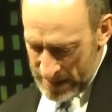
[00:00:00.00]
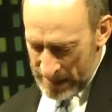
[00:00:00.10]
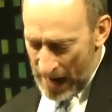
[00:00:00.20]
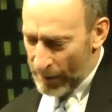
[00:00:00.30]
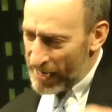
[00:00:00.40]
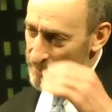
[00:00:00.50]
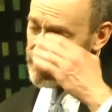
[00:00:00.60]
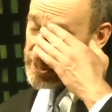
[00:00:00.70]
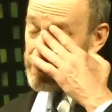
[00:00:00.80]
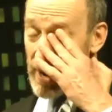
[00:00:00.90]
Now, in
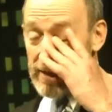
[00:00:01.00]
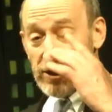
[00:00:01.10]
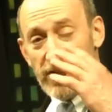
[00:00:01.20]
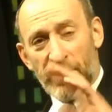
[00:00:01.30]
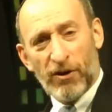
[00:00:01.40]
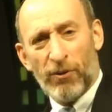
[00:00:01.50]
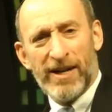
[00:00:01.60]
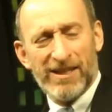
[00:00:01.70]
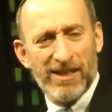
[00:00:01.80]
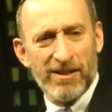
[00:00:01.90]
response to the
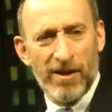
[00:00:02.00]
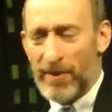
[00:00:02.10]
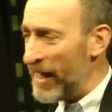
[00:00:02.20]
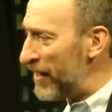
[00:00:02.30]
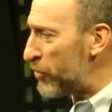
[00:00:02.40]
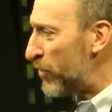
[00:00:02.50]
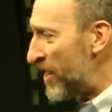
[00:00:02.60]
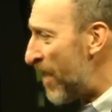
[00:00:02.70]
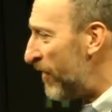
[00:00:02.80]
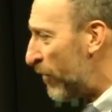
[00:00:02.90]
criticism, and this was
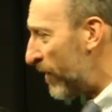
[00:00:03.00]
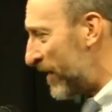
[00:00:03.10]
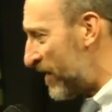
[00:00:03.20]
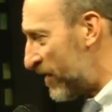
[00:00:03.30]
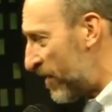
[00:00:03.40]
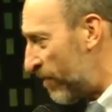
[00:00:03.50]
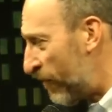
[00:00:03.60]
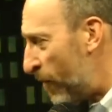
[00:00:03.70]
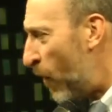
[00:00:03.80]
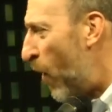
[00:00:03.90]
heavy criticism
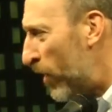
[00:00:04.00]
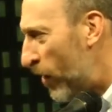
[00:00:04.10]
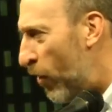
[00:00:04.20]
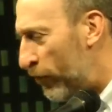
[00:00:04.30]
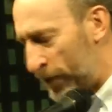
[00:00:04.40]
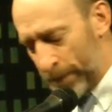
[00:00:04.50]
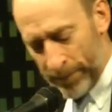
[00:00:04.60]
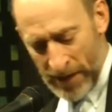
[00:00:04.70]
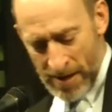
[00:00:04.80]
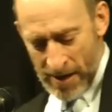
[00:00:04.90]
from all over,
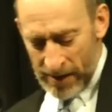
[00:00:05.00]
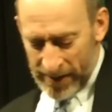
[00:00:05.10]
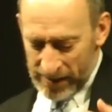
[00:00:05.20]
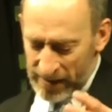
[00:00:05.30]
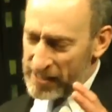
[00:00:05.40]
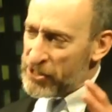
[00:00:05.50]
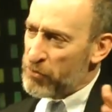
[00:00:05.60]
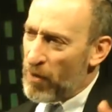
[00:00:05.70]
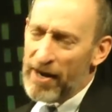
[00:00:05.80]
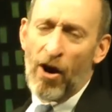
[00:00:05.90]
this
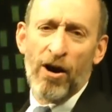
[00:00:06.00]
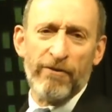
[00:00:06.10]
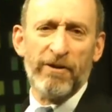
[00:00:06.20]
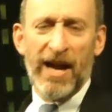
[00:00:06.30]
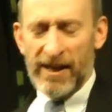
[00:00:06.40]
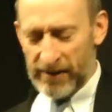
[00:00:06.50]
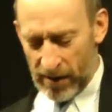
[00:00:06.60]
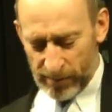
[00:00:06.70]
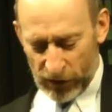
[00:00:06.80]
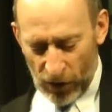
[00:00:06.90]
is what Harvard ended
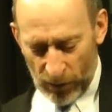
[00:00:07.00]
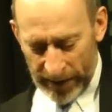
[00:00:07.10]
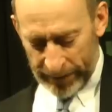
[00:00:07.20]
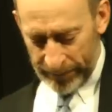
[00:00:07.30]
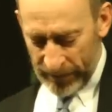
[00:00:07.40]
up doing.